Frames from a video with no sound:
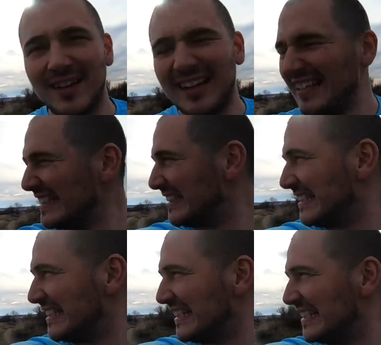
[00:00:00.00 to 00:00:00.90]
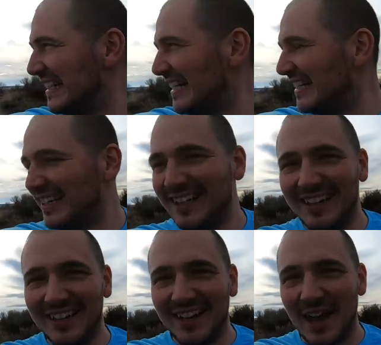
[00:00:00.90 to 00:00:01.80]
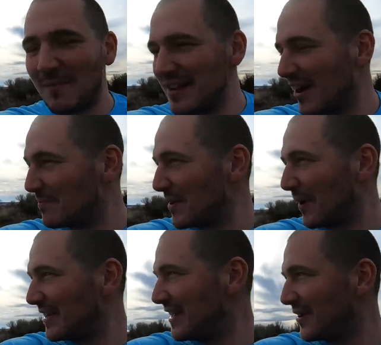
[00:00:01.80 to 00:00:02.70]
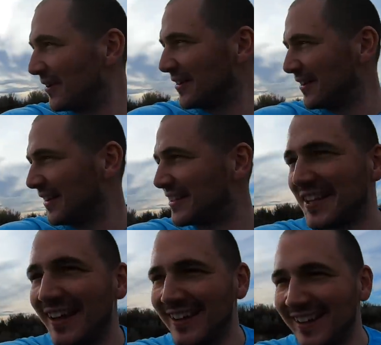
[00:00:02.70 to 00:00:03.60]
I might not be ready either. Let's...